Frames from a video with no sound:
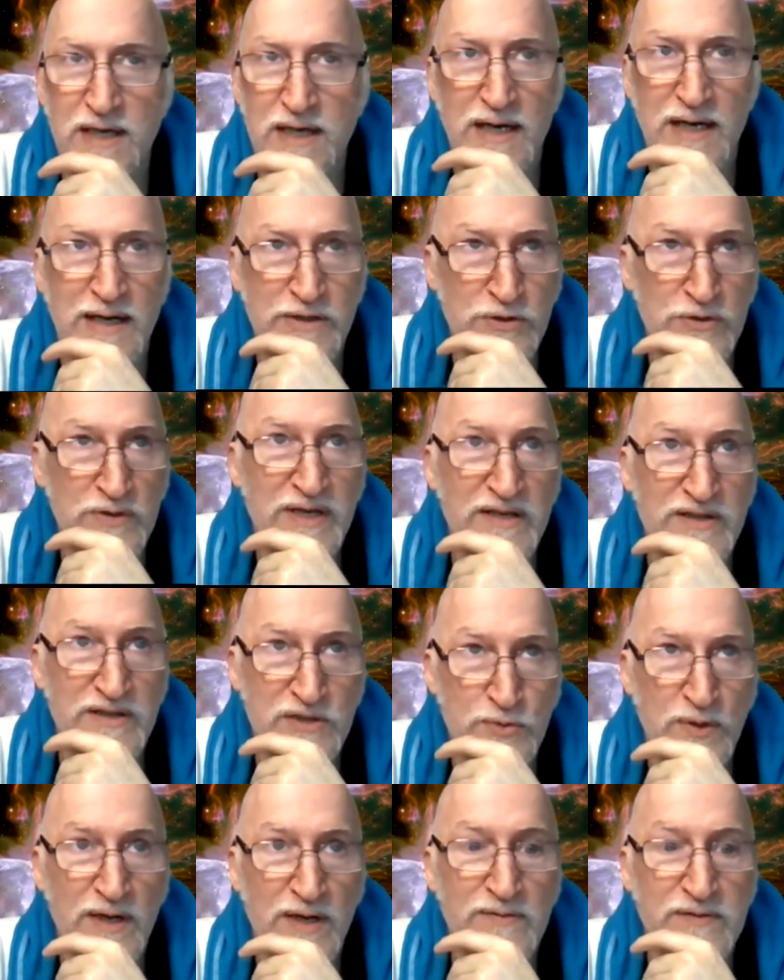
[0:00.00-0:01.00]
Uh, you get
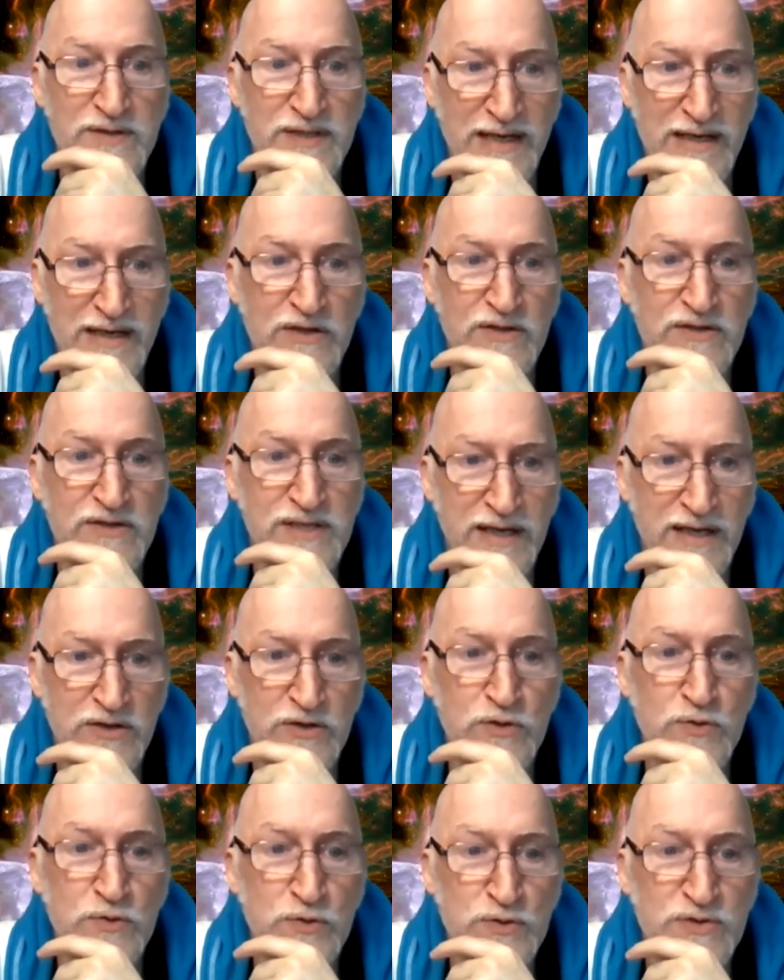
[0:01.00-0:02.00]
12 tech
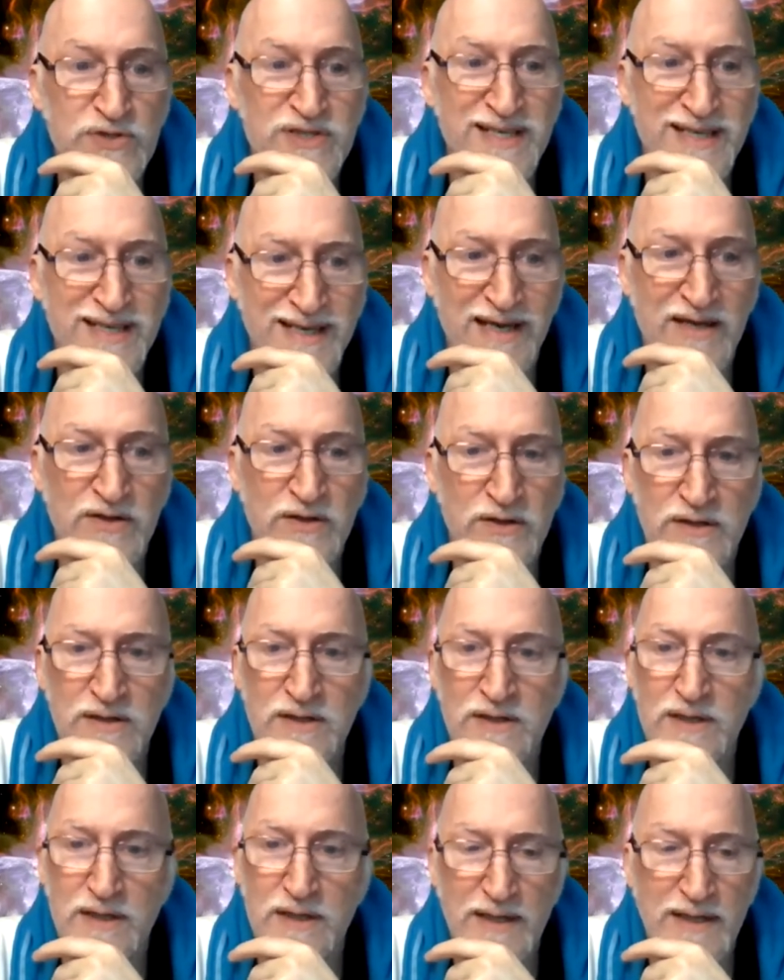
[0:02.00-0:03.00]
gurus together.
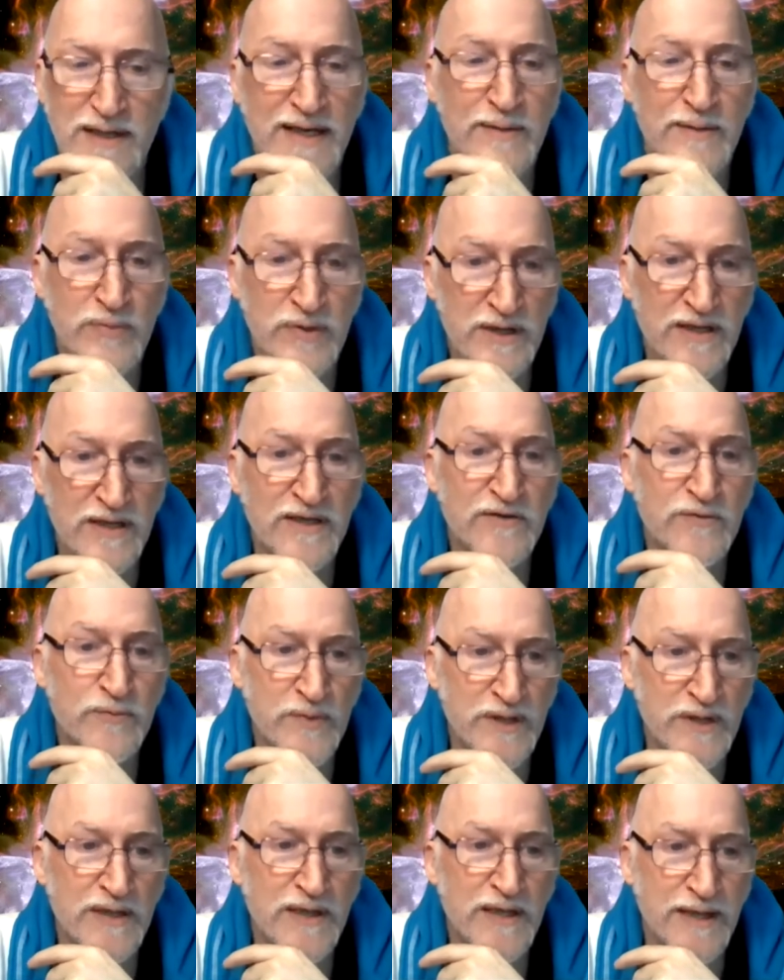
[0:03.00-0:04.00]
And believe
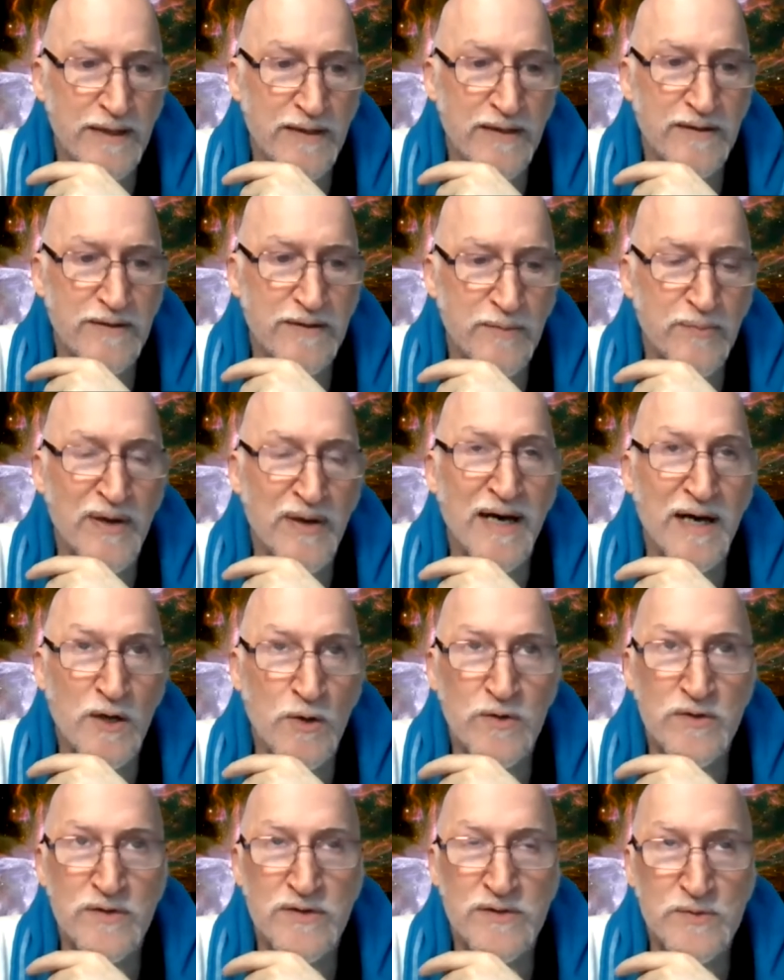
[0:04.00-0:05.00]
me, like the
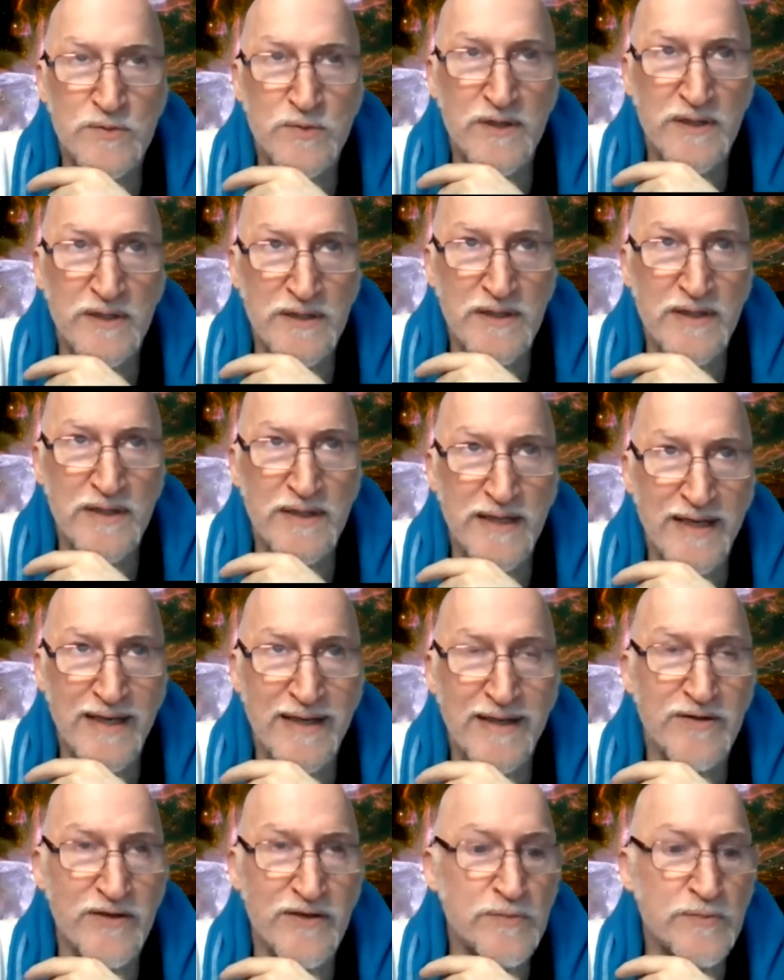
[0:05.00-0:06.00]
power is really
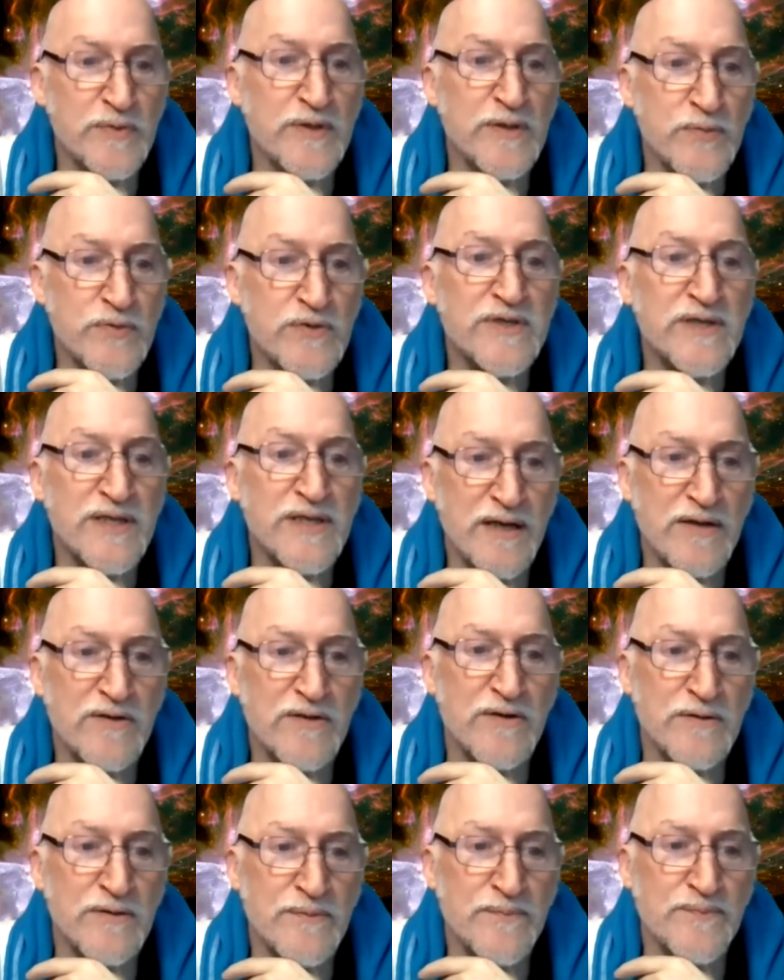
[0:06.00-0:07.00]
getting these people
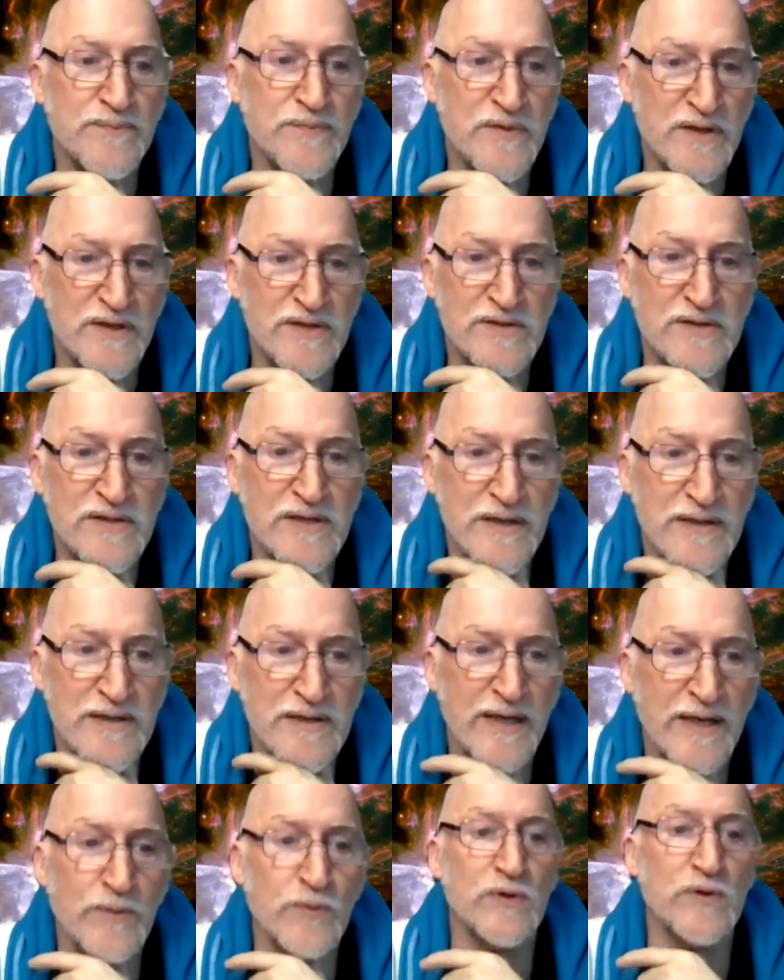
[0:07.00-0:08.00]
together because they,
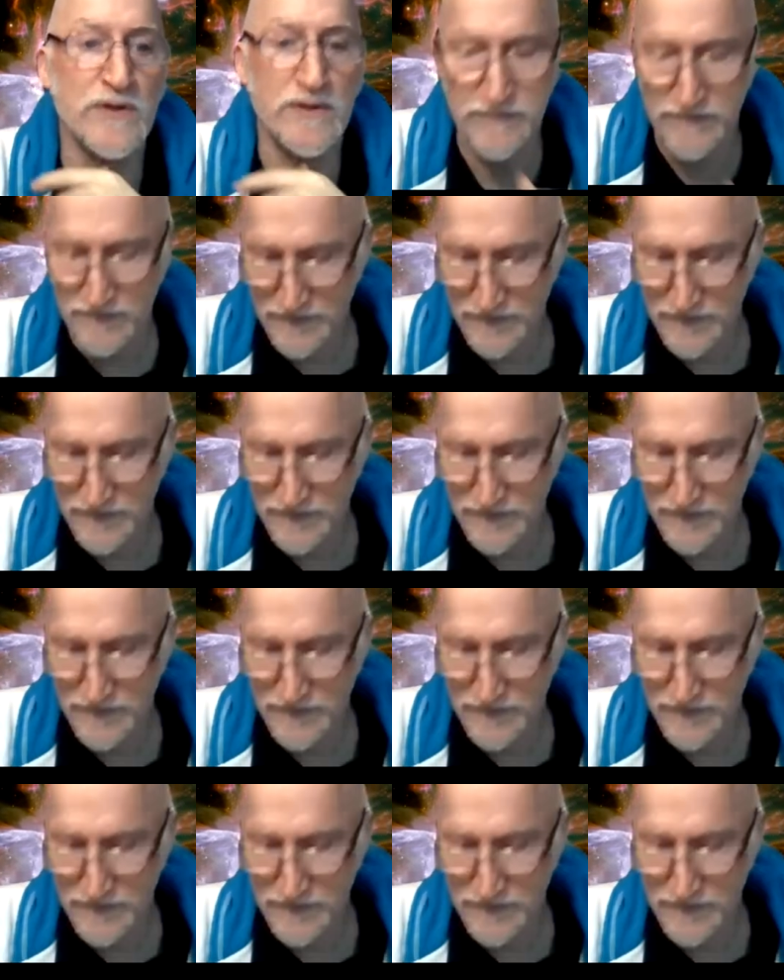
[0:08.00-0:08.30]
they will